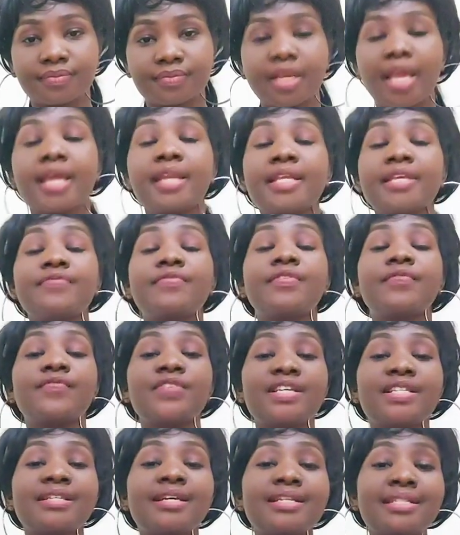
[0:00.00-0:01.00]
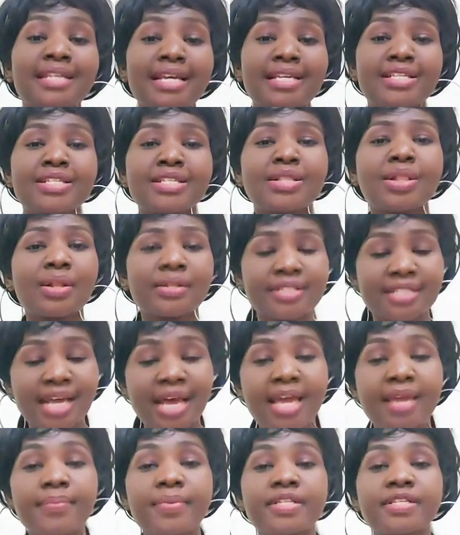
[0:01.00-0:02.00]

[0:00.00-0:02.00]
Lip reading: And if the visa takes time,